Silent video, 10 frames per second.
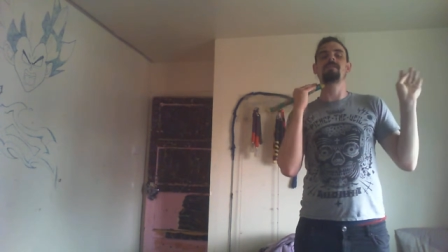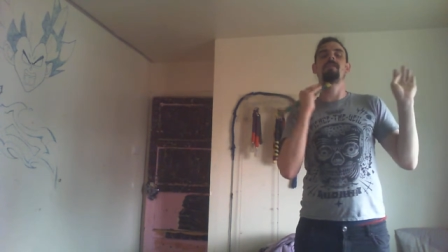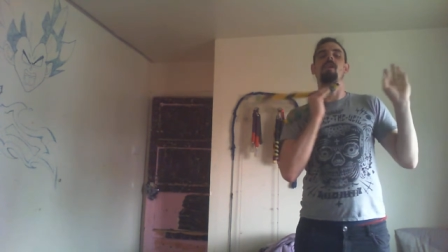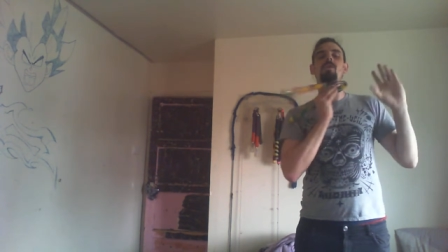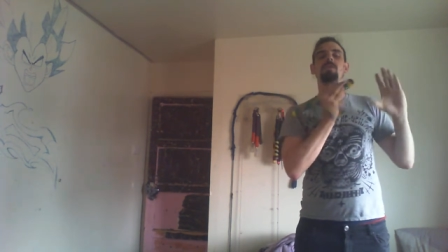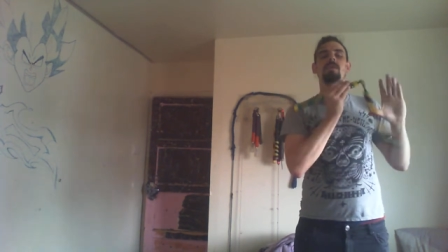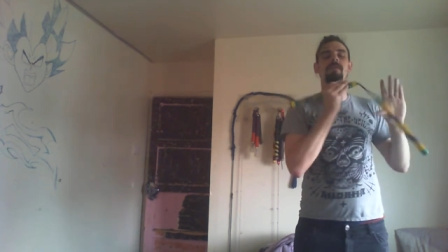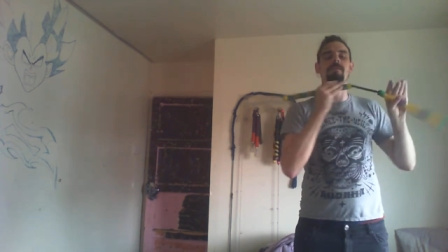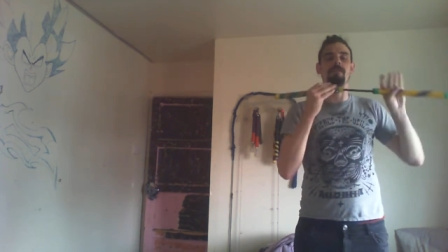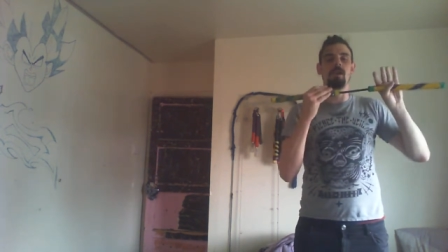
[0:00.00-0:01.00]
fold
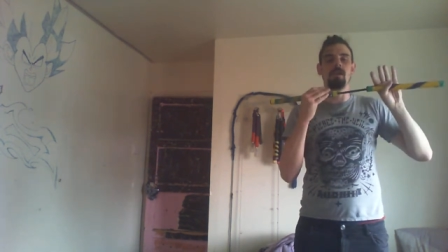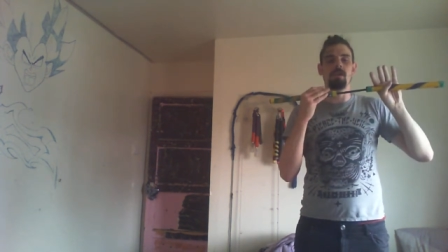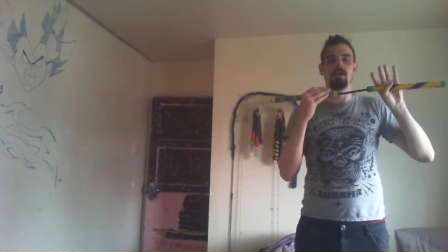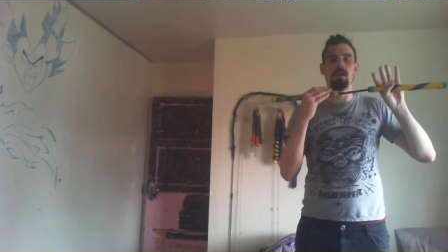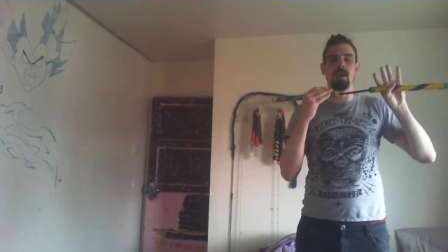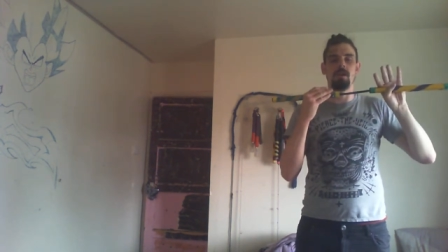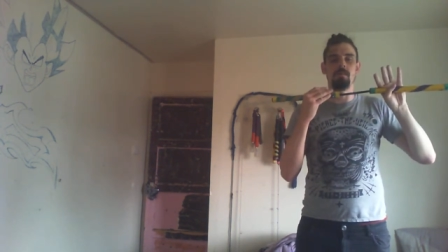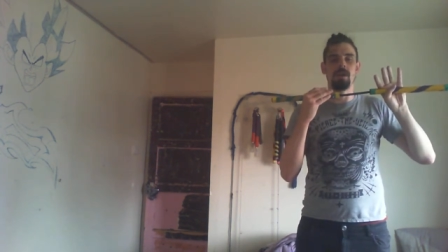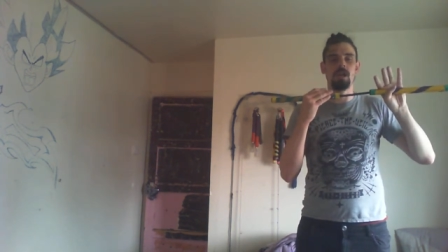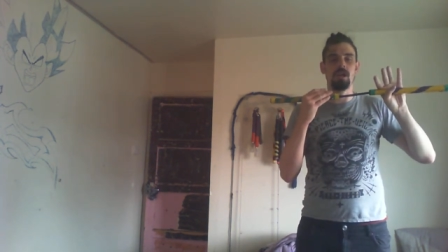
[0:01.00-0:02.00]
in front and then
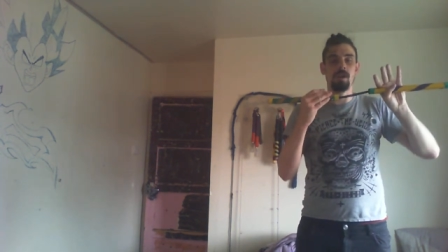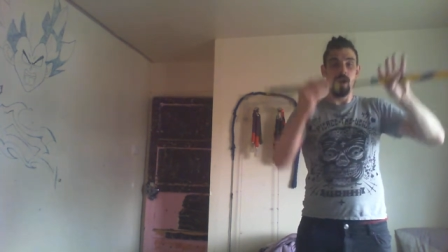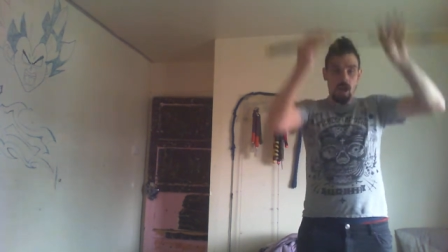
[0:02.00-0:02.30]
we're here